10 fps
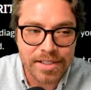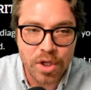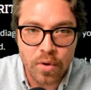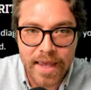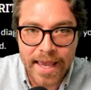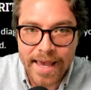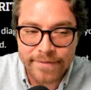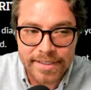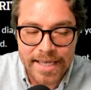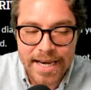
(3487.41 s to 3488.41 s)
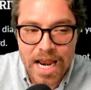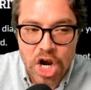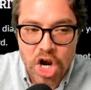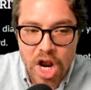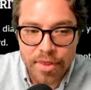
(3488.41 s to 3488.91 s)
You know, they have said
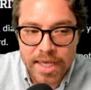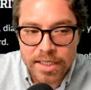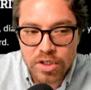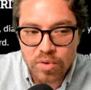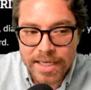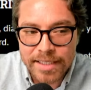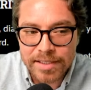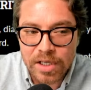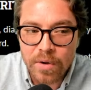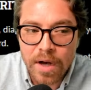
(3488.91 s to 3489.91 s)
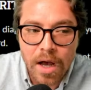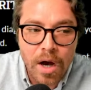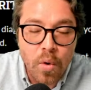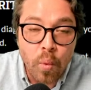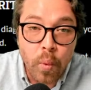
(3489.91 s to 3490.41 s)
nothing to me. So
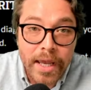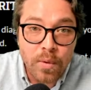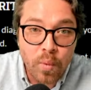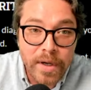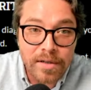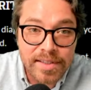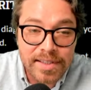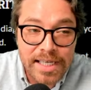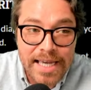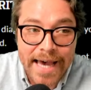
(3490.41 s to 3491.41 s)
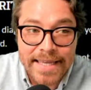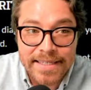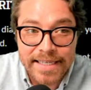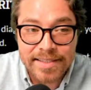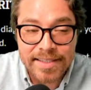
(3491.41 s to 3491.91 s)
we will see. I
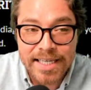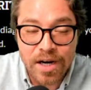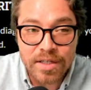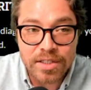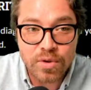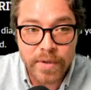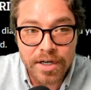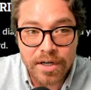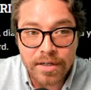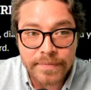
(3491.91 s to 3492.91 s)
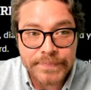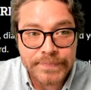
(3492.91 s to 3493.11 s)
did see on Twitter.